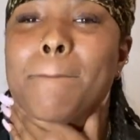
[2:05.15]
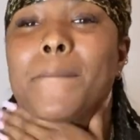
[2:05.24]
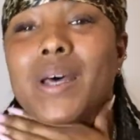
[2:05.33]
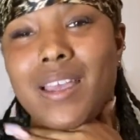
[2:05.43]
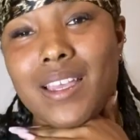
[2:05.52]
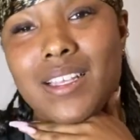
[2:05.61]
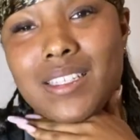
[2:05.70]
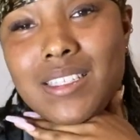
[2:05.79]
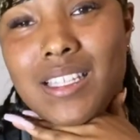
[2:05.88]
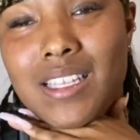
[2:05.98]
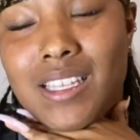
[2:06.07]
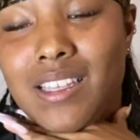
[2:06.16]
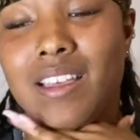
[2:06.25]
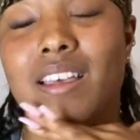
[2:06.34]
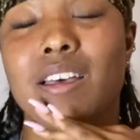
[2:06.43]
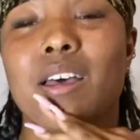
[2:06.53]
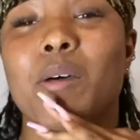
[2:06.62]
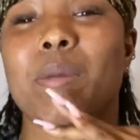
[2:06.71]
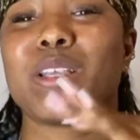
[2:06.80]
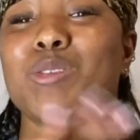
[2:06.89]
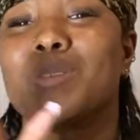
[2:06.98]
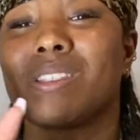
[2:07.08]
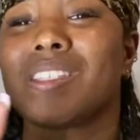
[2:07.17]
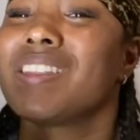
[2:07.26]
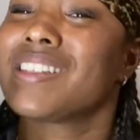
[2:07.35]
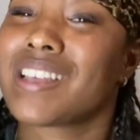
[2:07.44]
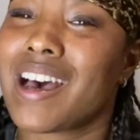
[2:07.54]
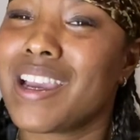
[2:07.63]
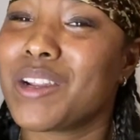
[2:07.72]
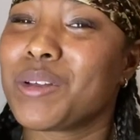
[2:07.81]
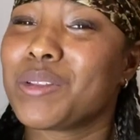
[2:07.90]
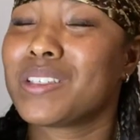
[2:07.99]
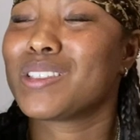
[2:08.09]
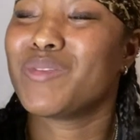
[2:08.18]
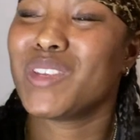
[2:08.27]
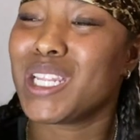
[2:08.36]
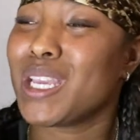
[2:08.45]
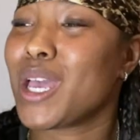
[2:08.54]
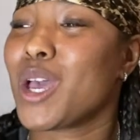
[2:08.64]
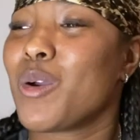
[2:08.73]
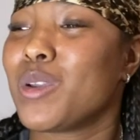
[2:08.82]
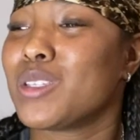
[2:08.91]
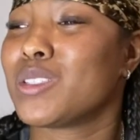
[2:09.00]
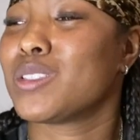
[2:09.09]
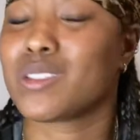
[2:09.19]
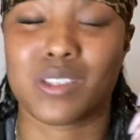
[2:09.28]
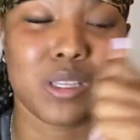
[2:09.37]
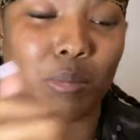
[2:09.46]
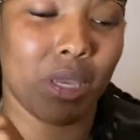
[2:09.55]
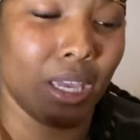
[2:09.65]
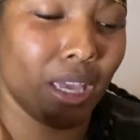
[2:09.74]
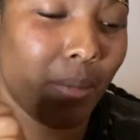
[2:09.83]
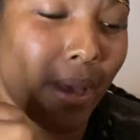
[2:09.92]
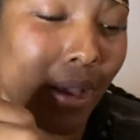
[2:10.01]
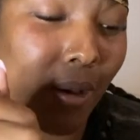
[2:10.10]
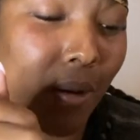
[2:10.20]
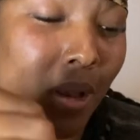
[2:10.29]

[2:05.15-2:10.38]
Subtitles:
But as you can see in the title, this video is just gonna be about